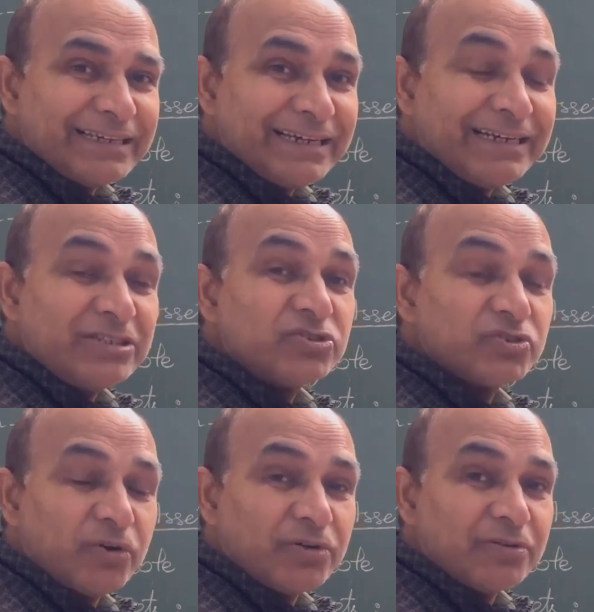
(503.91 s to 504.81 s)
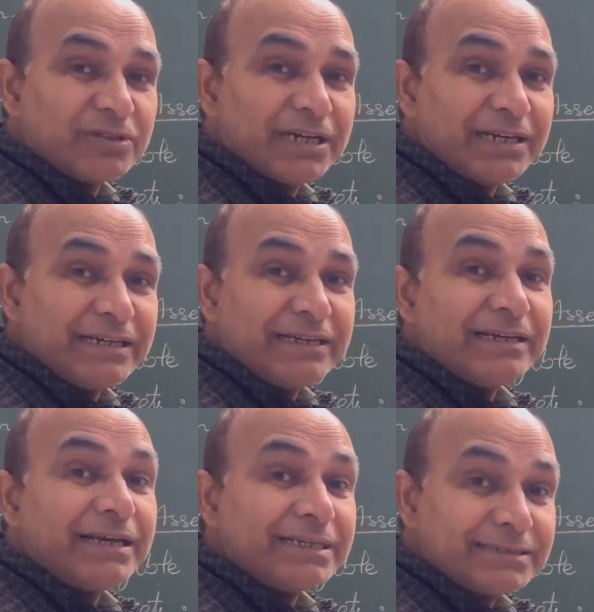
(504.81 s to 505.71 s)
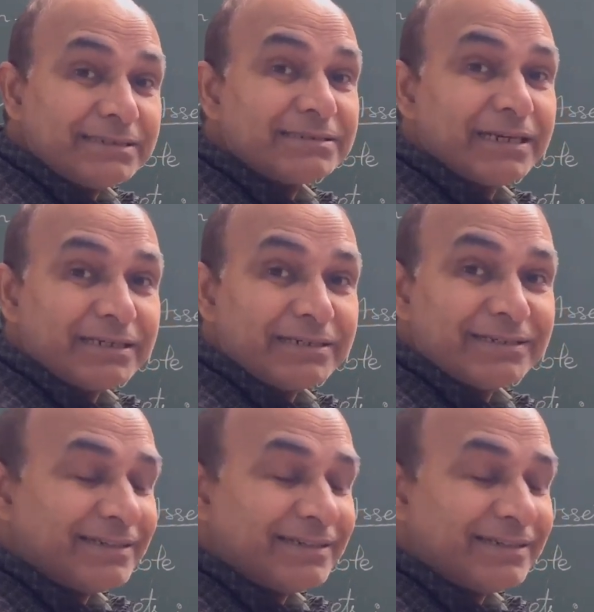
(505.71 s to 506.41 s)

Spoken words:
it is shown on the asset side.